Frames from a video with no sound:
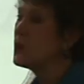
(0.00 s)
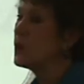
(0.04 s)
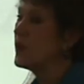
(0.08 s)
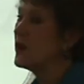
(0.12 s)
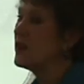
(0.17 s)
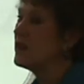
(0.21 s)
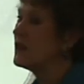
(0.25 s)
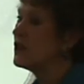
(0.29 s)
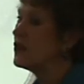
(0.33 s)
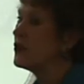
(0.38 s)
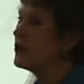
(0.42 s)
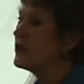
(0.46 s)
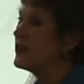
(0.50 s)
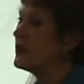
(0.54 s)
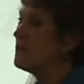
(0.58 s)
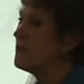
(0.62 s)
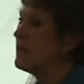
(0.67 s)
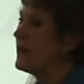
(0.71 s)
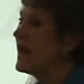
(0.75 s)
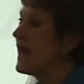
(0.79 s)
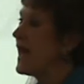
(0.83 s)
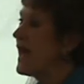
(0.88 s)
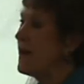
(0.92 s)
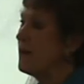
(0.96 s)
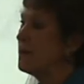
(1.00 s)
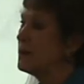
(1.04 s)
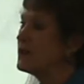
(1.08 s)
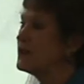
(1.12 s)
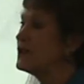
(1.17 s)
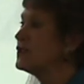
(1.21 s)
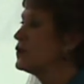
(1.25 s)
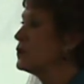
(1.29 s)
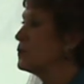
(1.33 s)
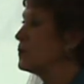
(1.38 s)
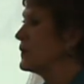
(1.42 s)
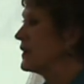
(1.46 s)
will learn and be able
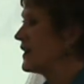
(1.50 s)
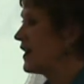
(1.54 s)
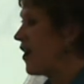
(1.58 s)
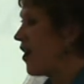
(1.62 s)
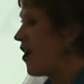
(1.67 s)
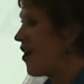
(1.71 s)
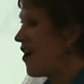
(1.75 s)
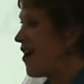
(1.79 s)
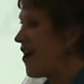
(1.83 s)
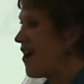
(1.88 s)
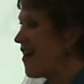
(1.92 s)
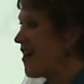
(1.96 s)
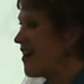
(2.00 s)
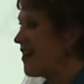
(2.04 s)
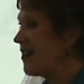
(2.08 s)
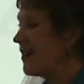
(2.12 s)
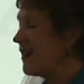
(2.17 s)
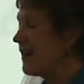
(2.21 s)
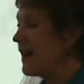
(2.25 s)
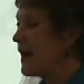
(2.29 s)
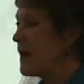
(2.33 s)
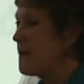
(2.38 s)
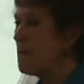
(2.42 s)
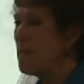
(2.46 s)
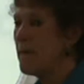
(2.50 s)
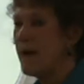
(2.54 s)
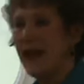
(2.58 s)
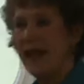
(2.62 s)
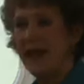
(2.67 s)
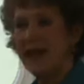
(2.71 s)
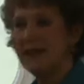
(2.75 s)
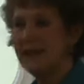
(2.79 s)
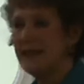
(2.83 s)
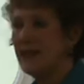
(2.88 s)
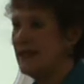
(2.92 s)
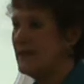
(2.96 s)
to recall
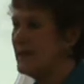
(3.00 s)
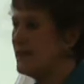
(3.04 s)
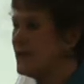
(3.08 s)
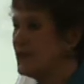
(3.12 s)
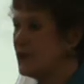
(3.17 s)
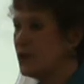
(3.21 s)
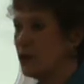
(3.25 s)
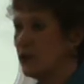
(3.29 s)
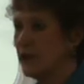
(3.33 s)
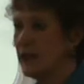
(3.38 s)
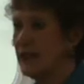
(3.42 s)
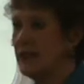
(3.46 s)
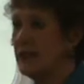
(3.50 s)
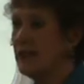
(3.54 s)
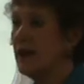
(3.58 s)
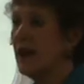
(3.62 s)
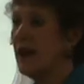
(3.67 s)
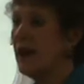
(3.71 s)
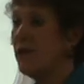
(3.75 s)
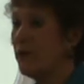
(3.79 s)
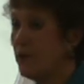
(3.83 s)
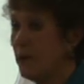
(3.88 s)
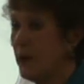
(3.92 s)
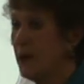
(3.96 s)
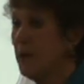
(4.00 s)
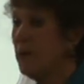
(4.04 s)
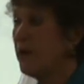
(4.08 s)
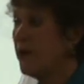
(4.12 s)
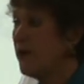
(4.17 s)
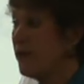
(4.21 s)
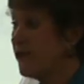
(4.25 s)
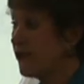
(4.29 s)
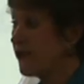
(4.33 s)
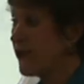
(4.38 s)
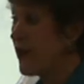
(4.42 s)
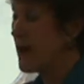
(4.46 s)
amazing stories of
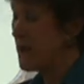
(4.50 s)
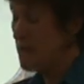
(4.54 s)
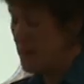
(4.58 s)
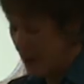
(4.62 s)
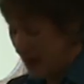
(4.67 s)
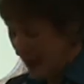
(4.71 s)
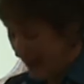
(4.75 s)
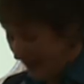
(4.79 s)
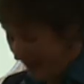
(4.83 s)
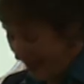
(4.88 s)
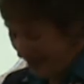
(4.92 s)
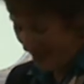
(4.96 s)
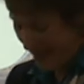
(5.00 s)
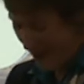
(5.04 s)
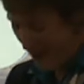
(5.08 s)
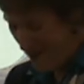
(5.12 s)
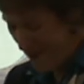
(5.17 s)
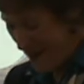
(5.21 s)
people from the